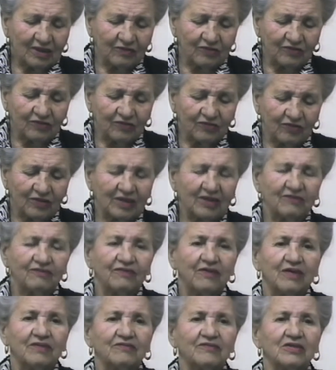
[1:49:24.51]
Yeah. It was
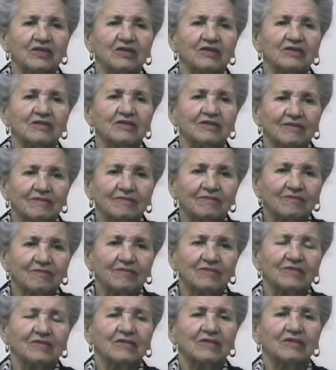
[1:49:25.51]
25
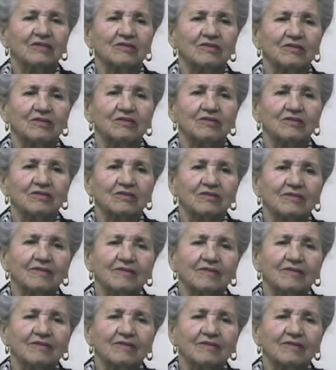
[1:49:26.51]
years.